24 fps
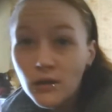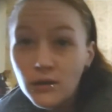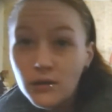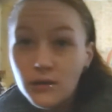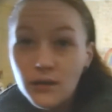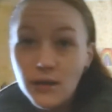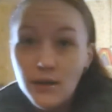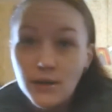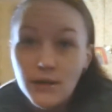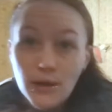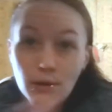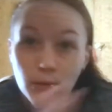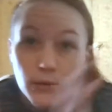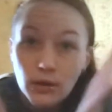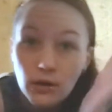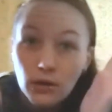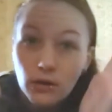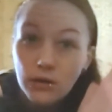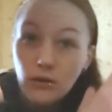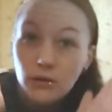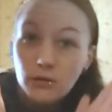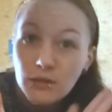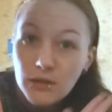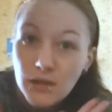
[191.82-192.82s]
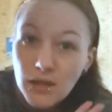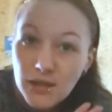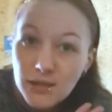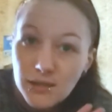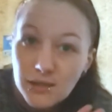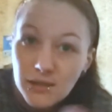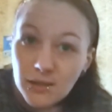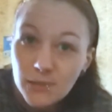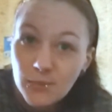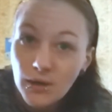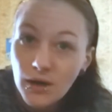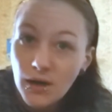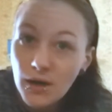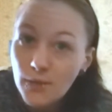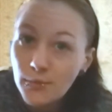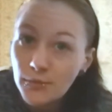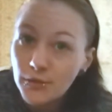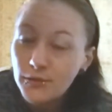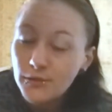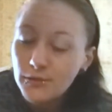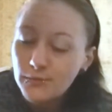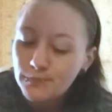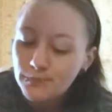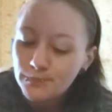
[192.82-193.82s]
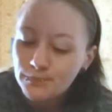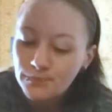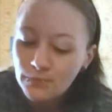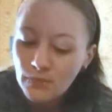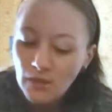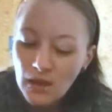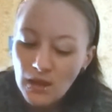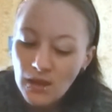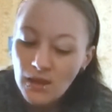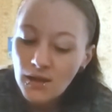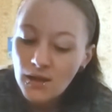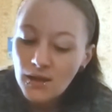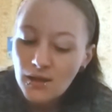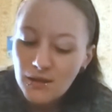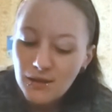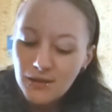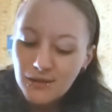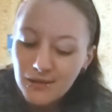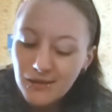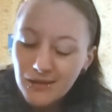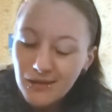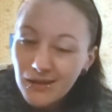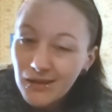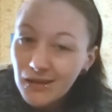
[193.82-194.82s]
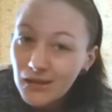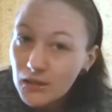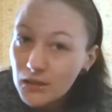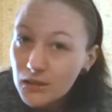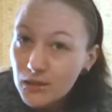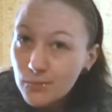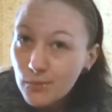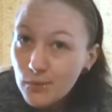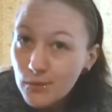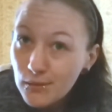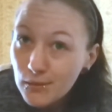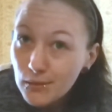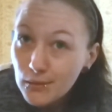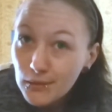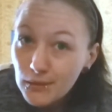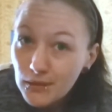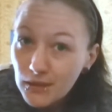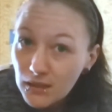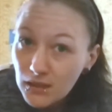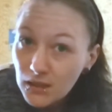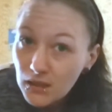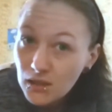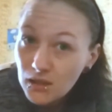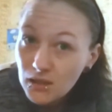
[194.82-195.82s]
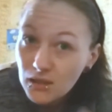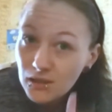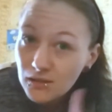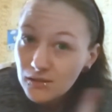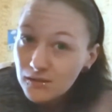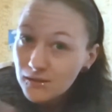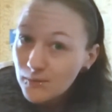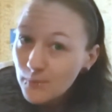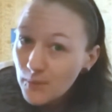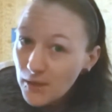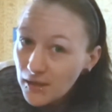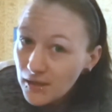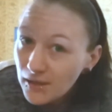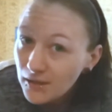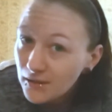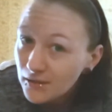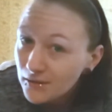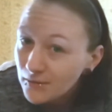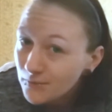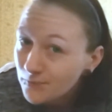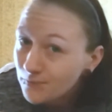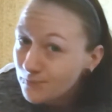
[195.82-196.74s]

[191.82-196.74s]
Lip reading: Now that we're all nicely primered, this part is debated.